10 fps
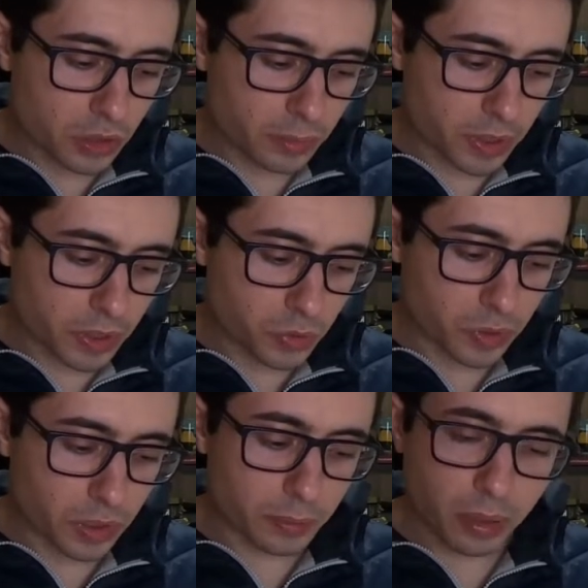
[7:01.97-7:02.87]

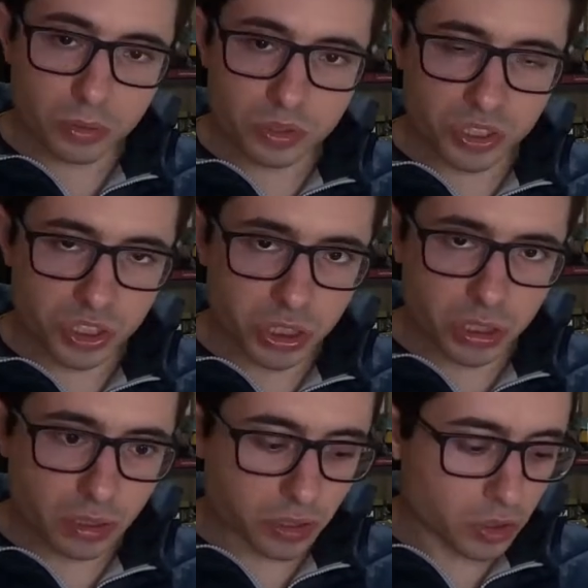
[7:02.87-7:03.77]
between
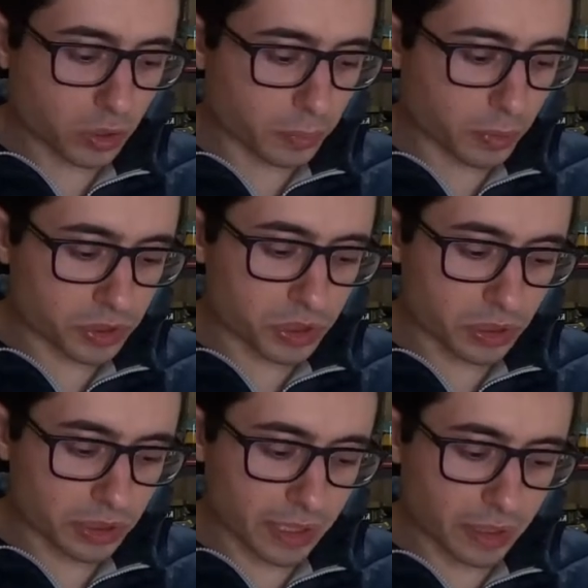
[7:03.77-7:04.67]
initial
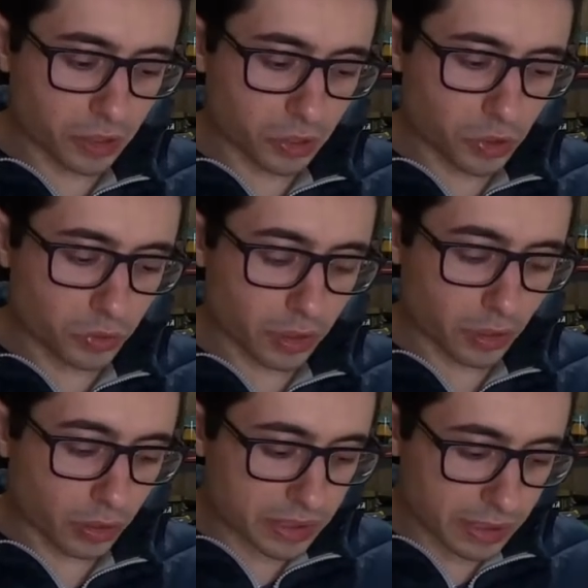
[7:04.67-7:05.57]
positions and initial
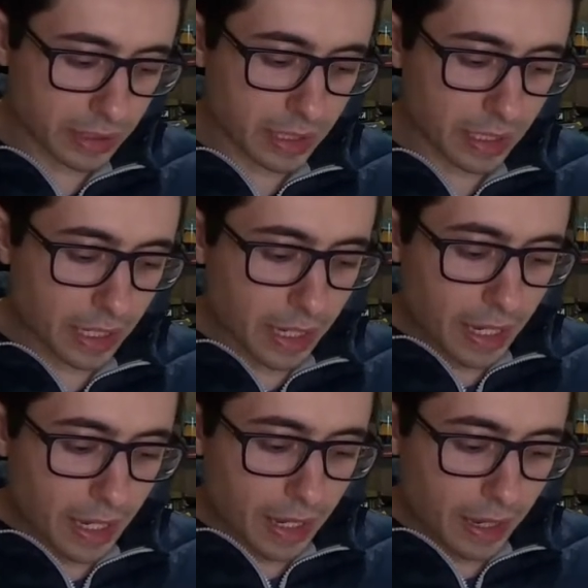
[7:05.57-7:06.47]
velocity,
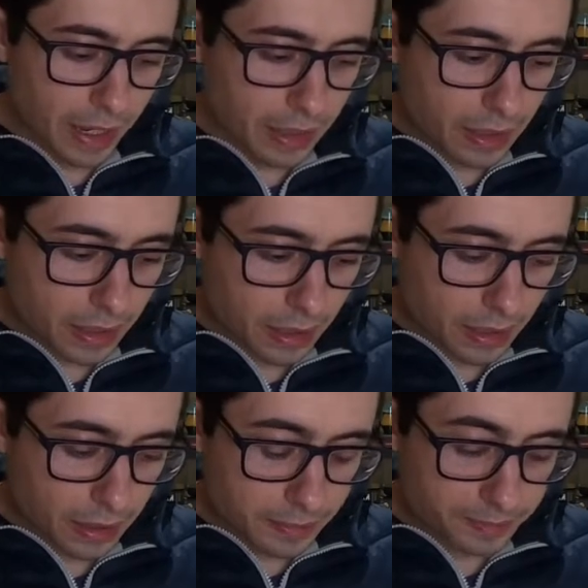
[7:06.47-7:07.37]

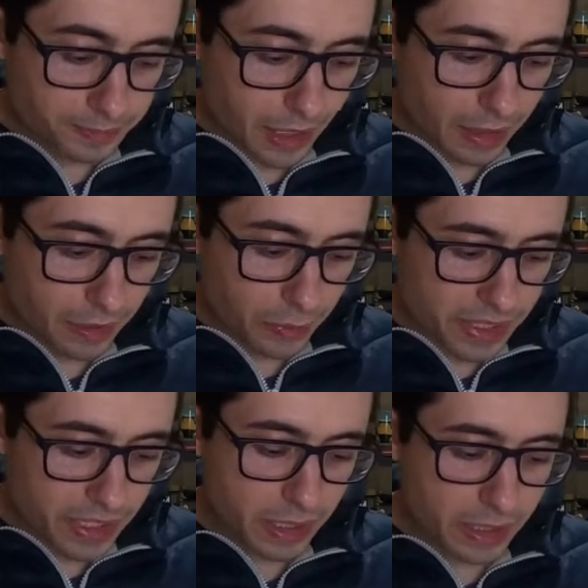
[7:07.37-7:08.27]
and we
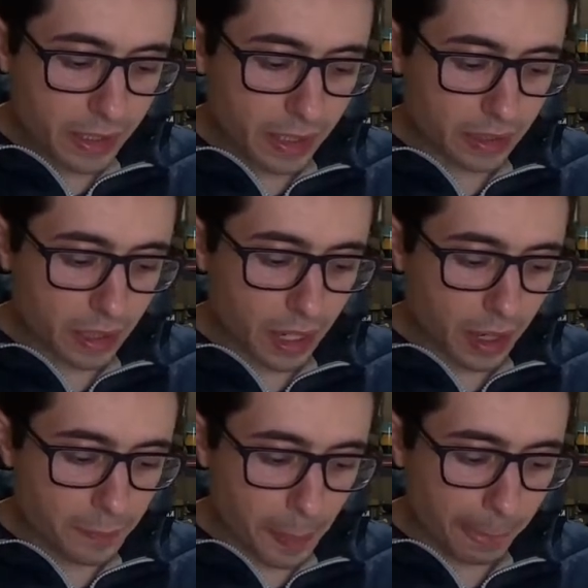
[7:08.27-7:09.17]
see that
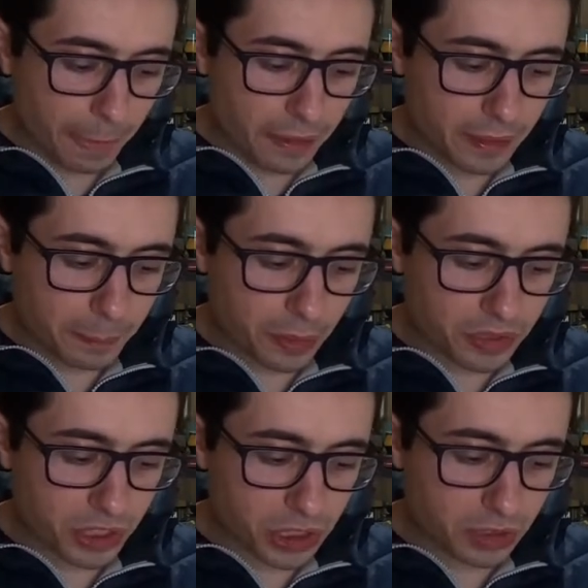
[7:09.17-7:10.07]
the
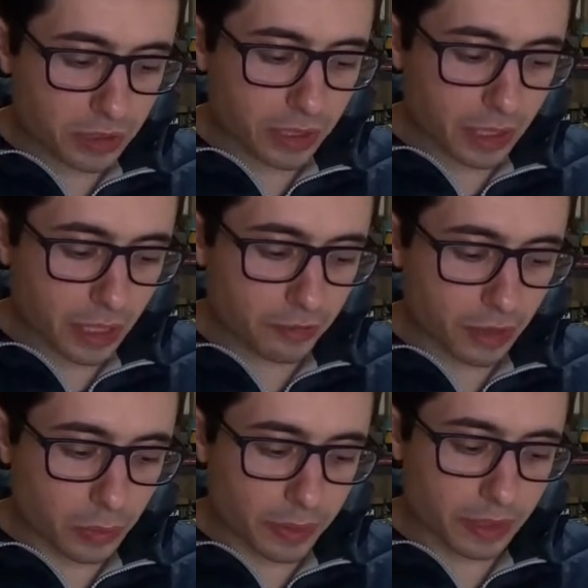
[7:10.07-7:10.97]
position, they are
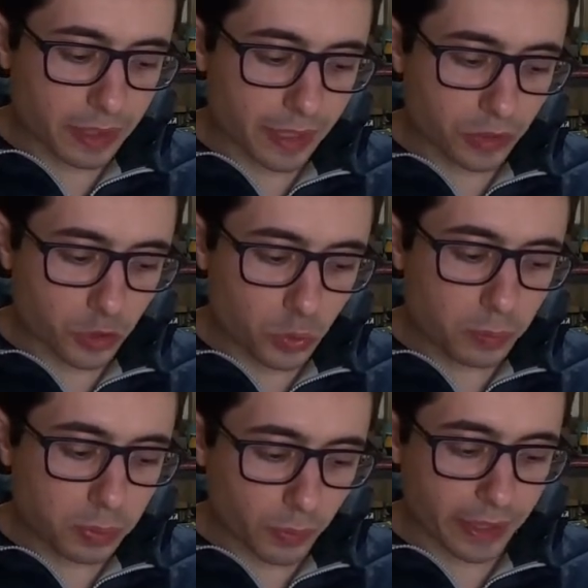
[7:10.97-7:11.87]
evaluated at 2
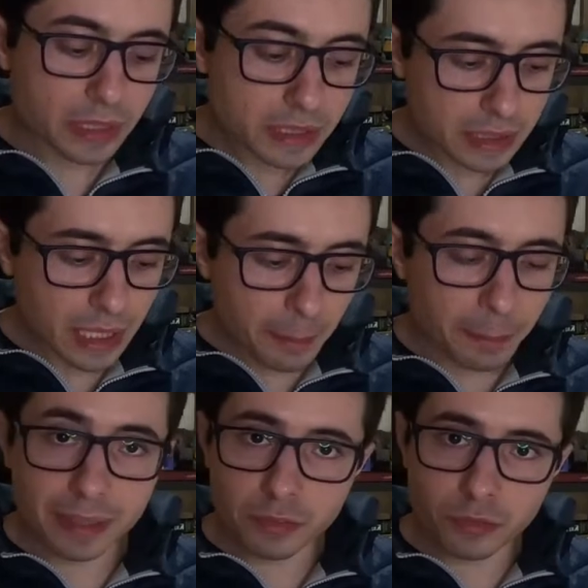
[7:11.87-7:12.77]
points,
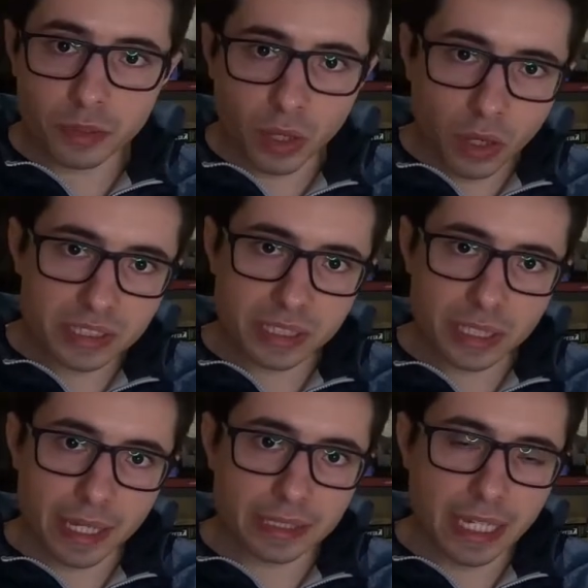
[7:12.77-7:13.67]
but the velocity
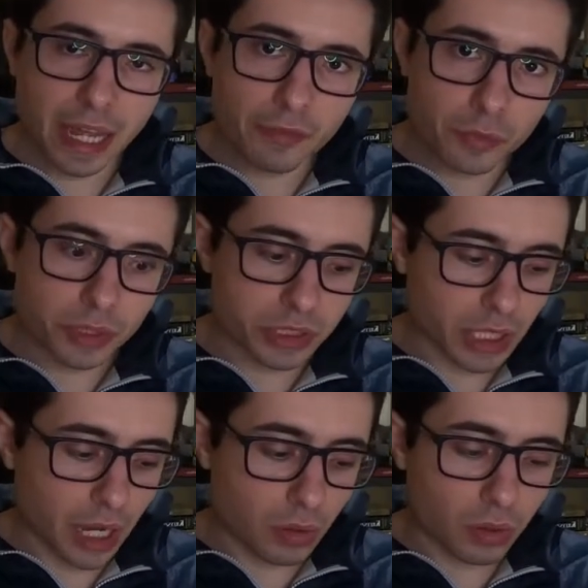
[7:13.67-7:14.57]
is average
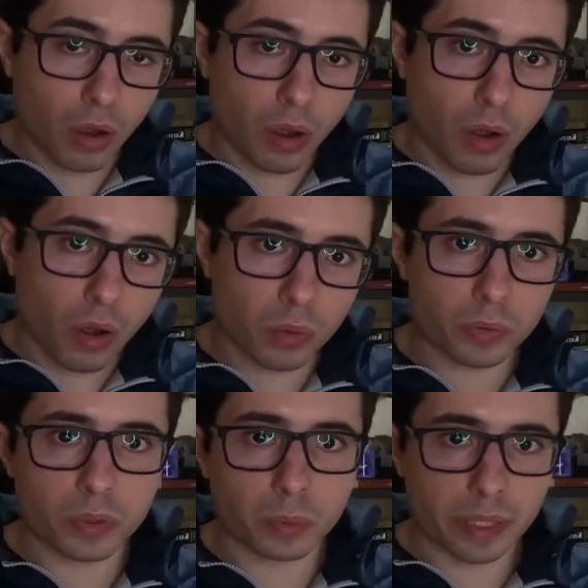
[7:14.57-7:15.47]
along all
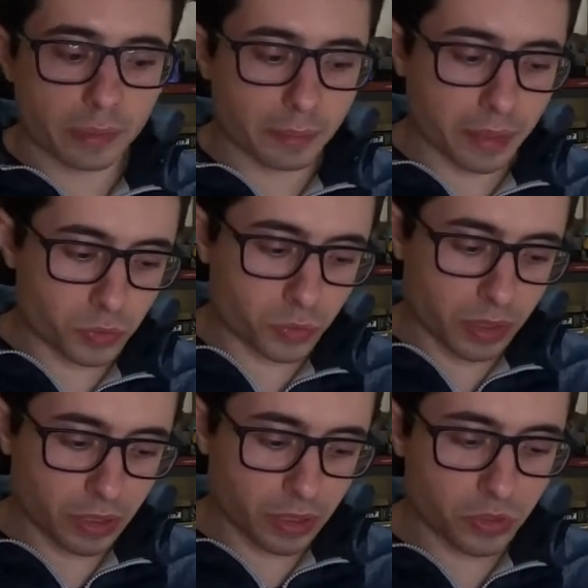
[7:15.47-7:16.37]
the way
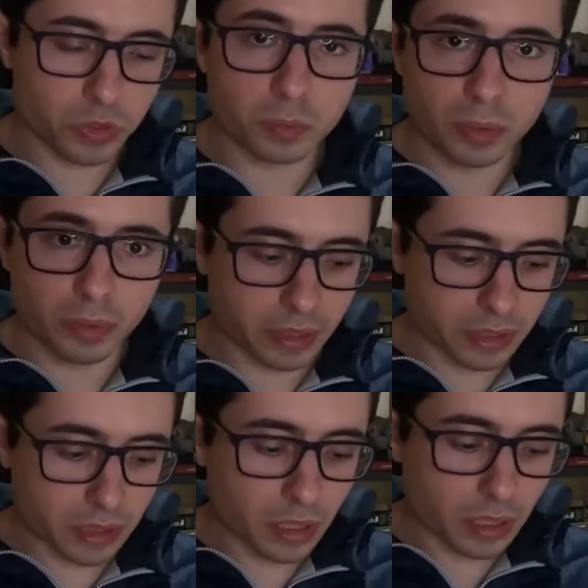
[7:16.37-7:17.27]
between these 2
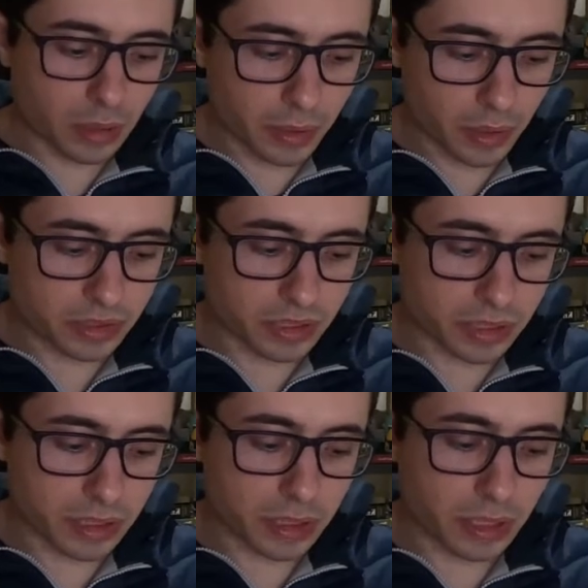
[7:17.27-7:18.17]
points, because this
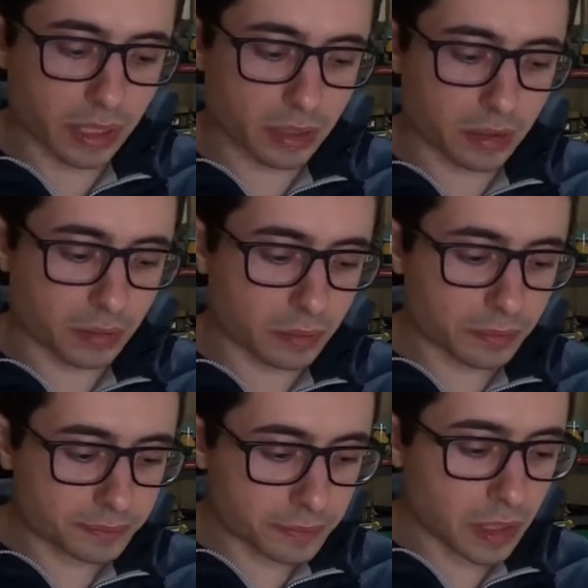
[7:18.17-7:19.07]
is an integral.
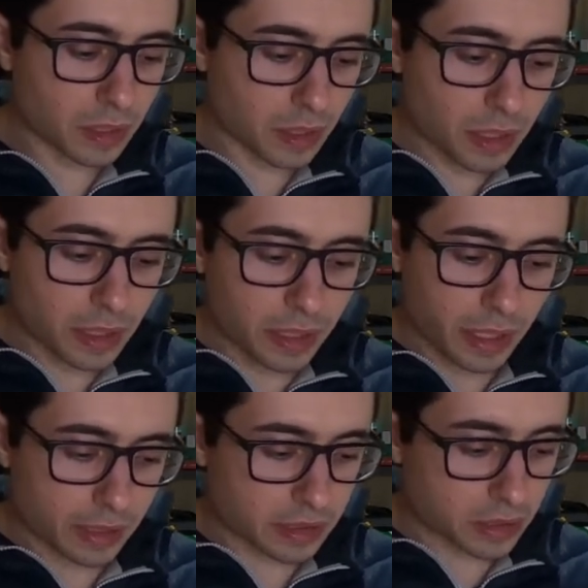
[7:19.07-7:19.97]

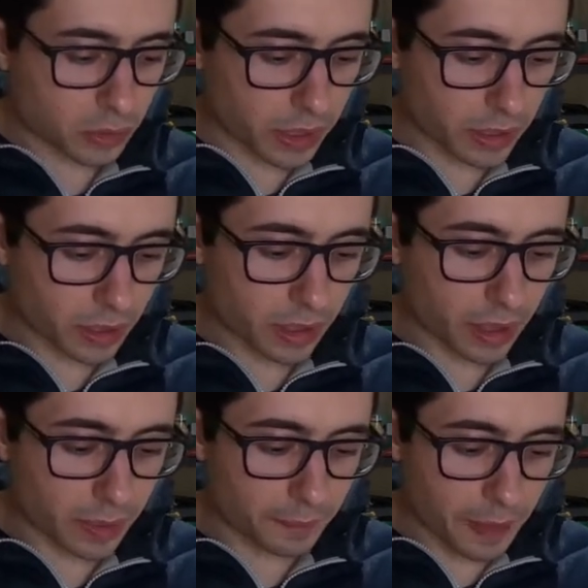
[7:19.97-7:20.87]
Yeah, so here
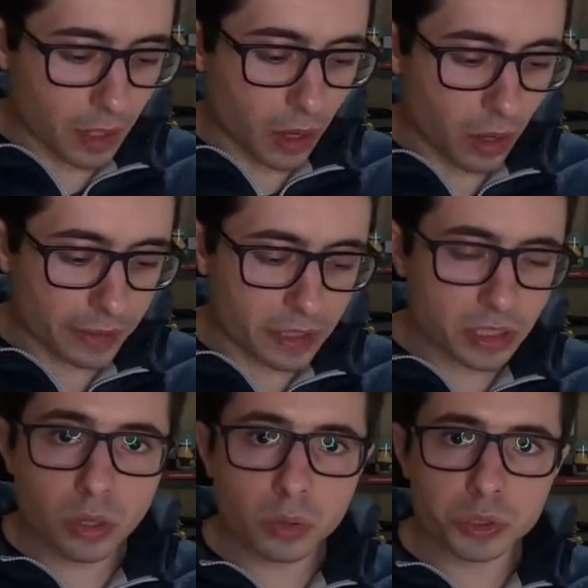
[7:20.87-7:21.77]
this
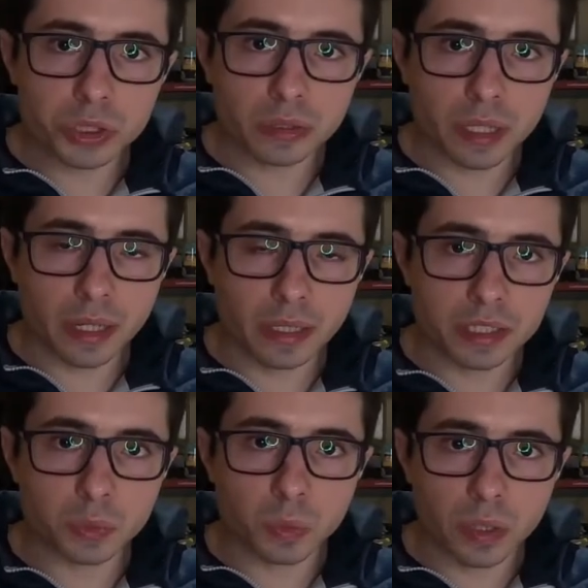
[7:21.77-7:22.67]
solution,
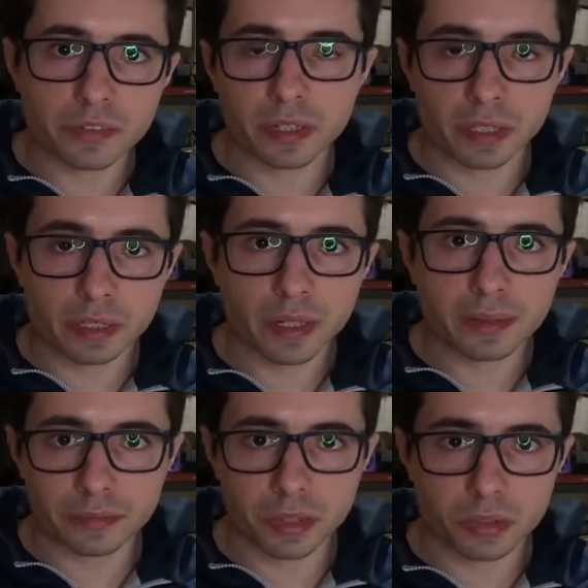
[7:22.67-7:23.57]
it's worth an entire
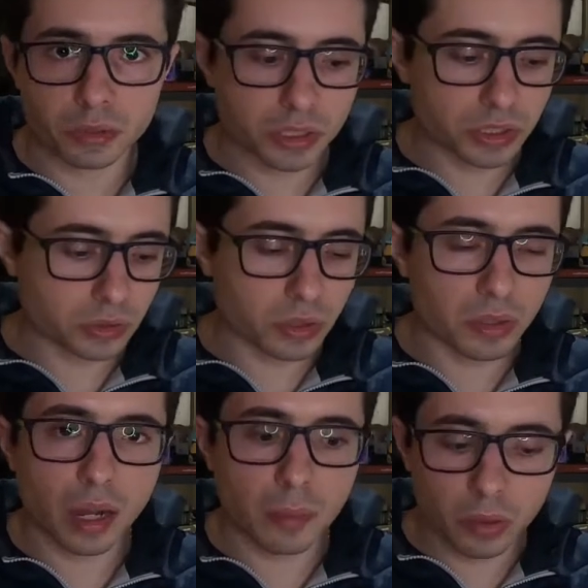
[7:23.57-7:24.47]
video just to
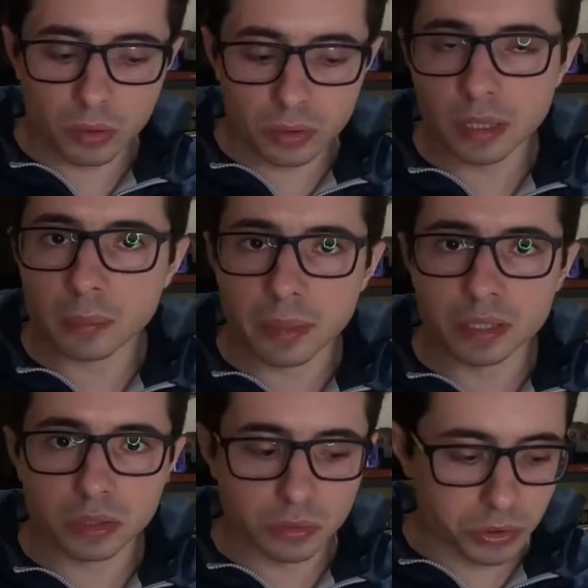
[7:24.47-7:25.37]
talk about the D'Alembert
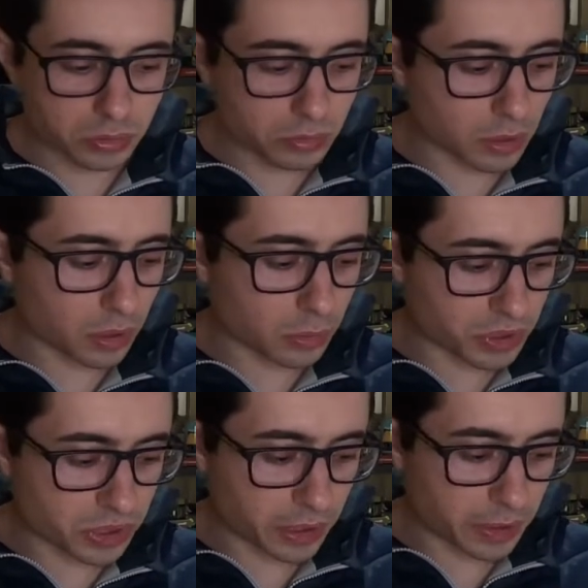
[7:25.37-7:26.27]
solution, I would say.